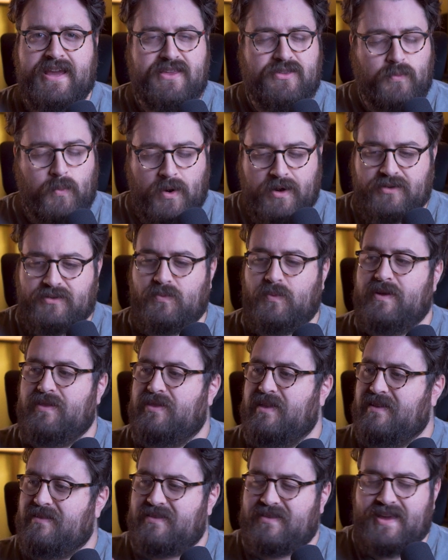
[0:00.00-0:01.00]
He's worked
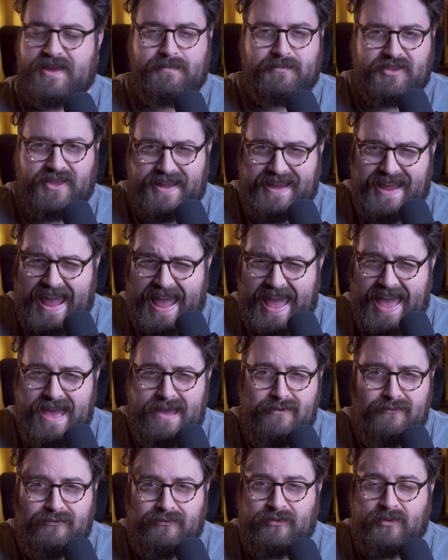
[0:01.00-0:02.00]
with, it seems like,
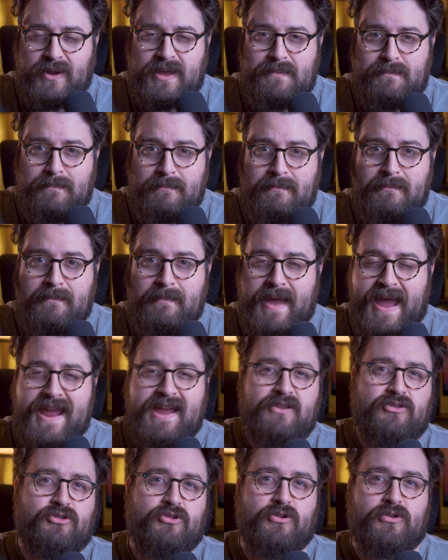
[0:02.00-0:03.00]
every
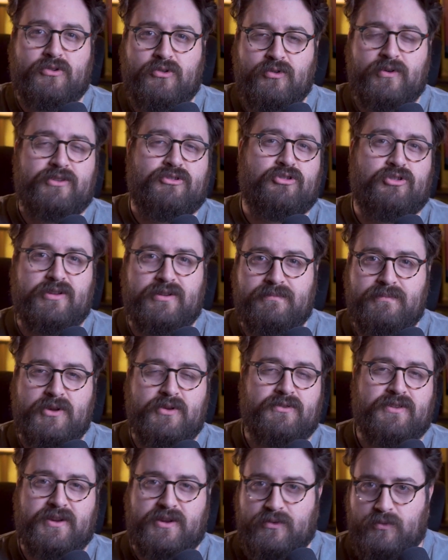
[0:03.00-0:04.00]
major Christian
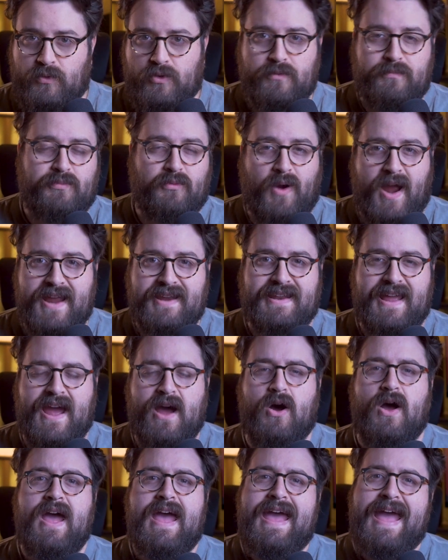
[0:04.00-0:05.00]
music group right
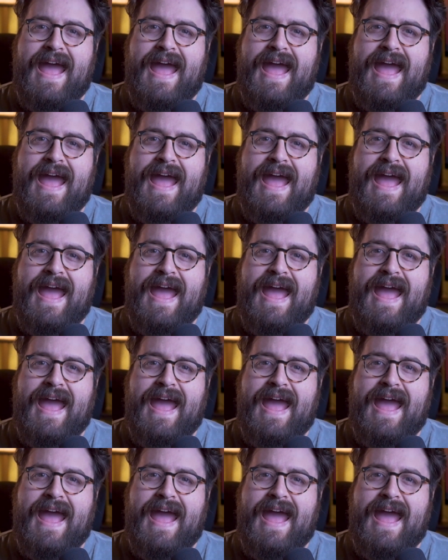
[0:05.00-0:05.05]
now,